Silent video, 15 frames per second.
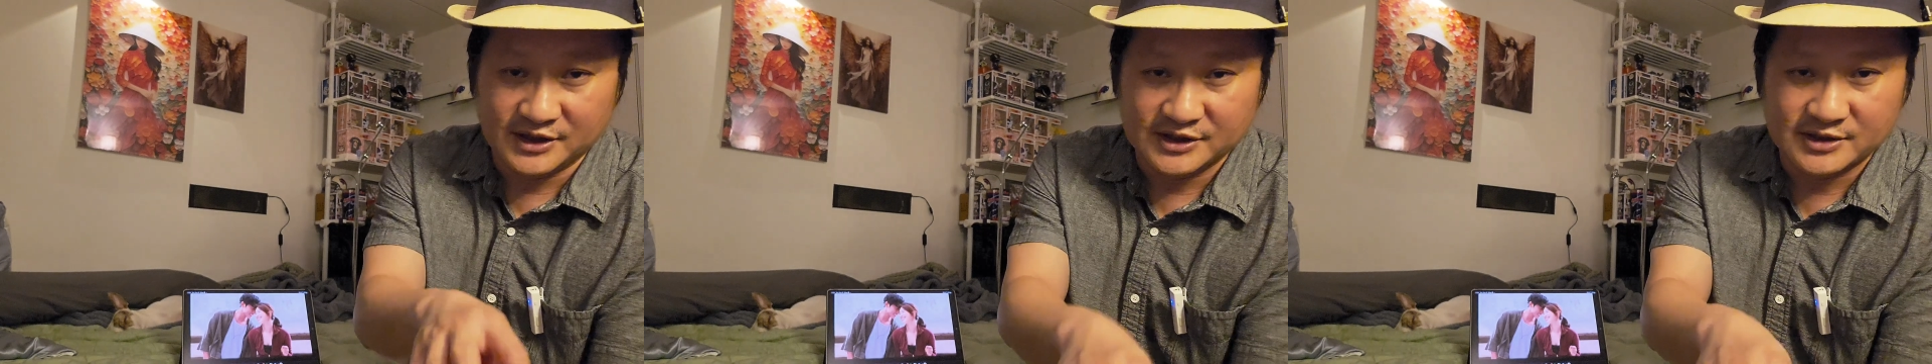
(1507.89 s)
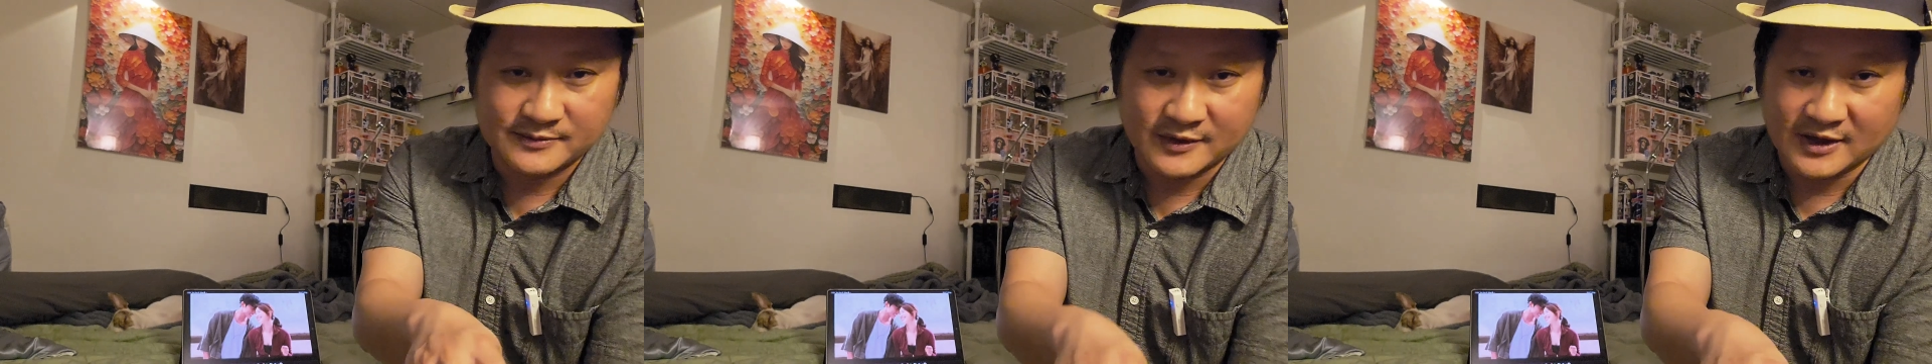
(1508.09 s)

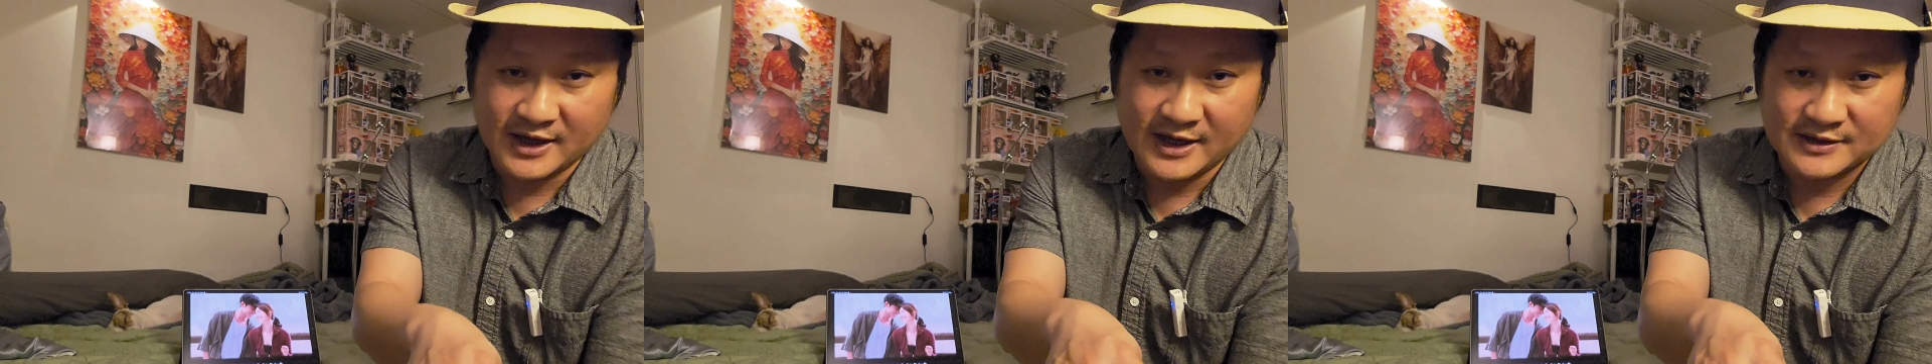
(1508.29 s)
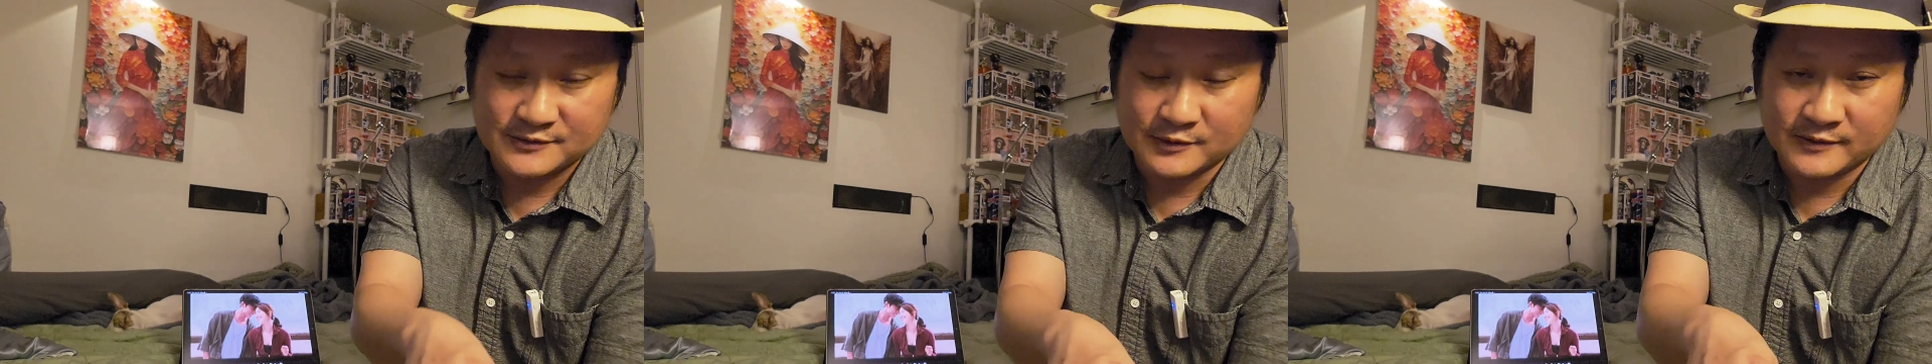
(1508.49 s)
each of her
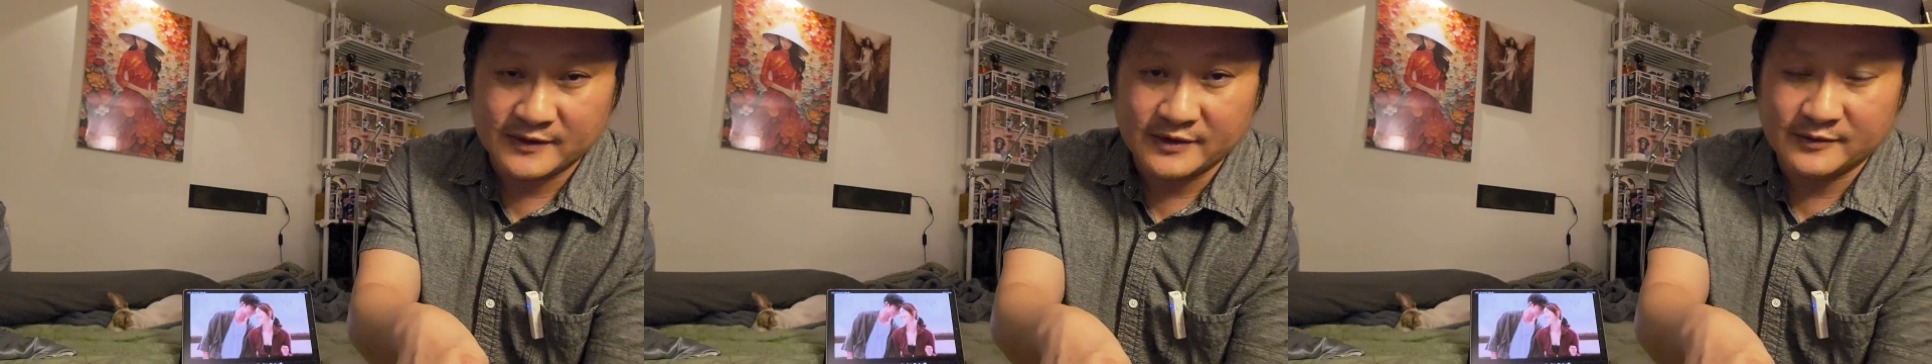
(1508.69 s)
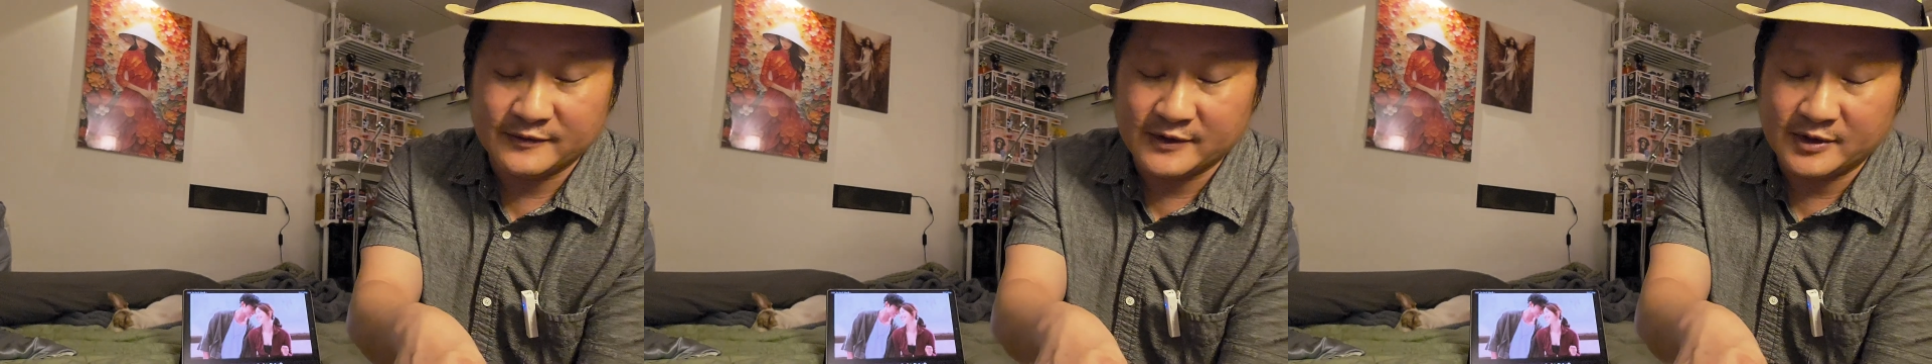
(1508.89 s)
lines were
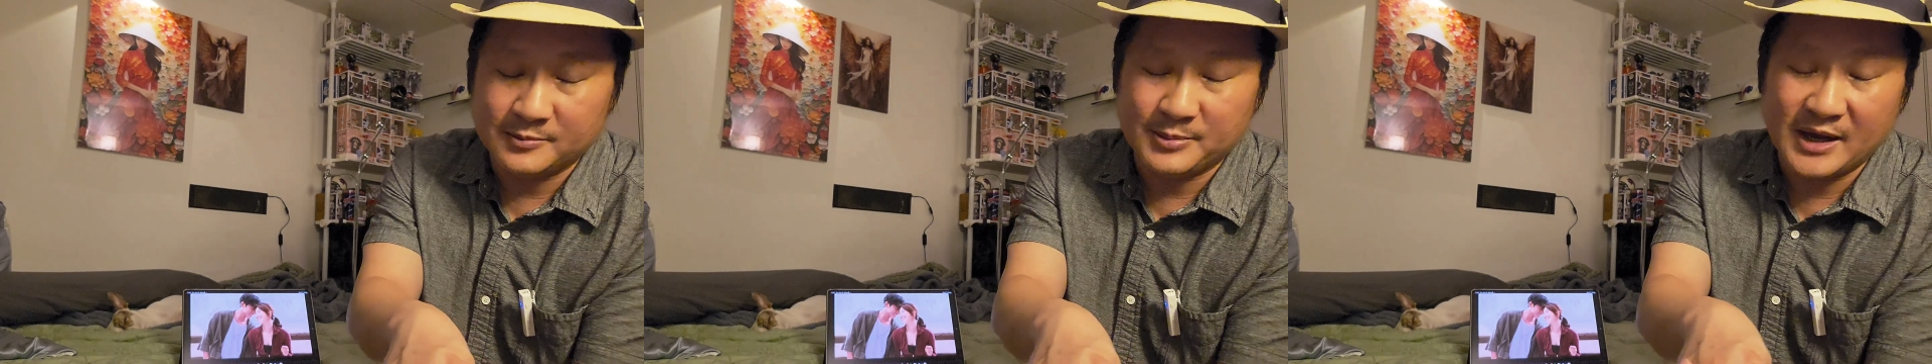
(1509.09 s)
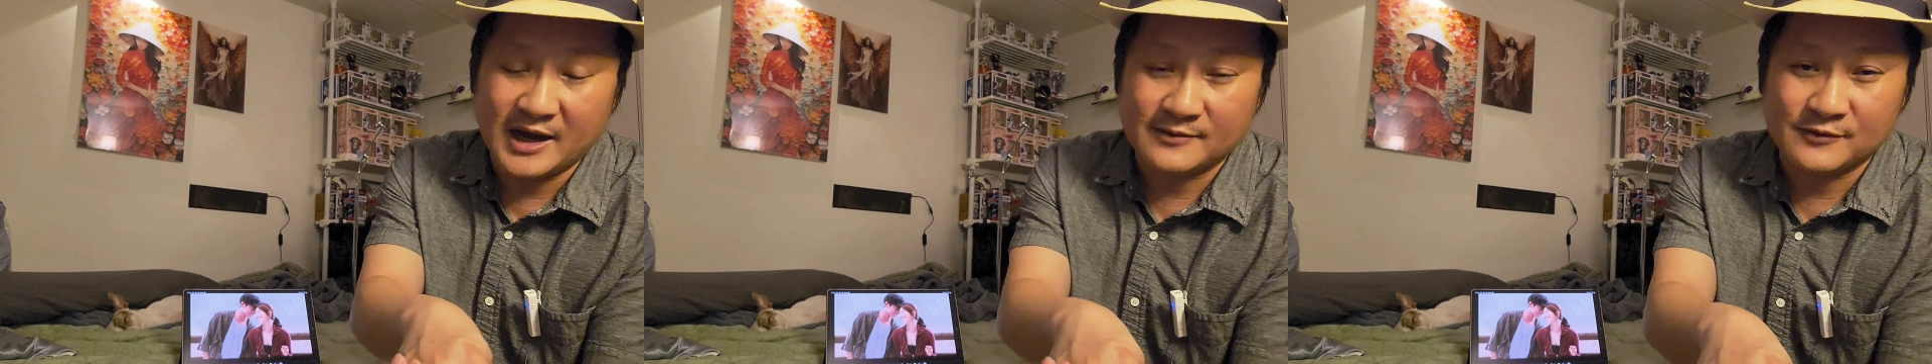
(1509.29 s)
very
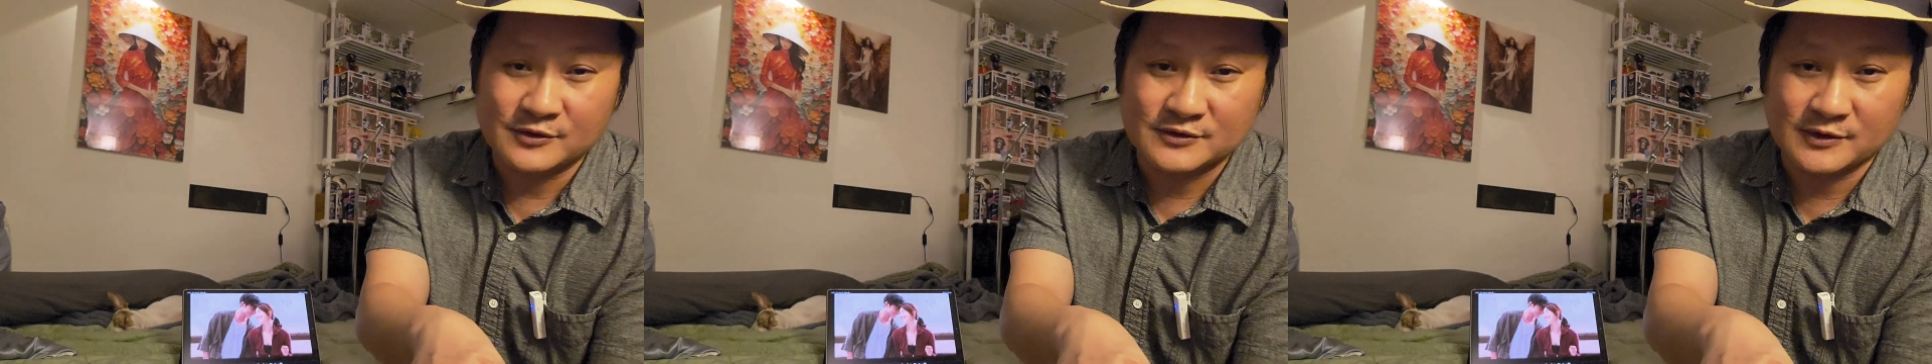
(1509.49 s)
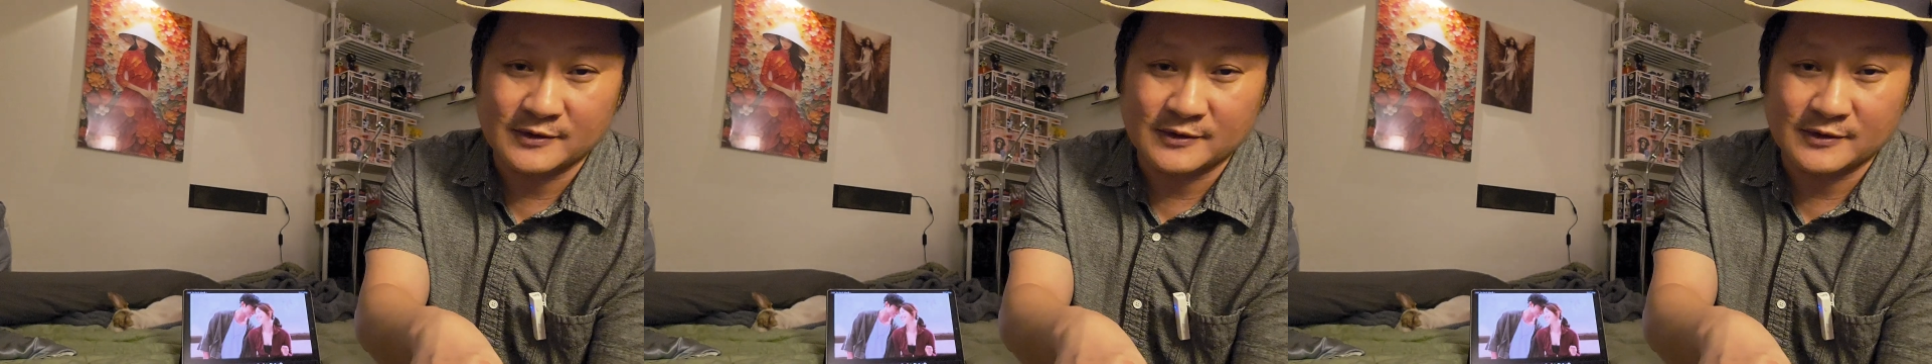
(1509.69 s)
impactful.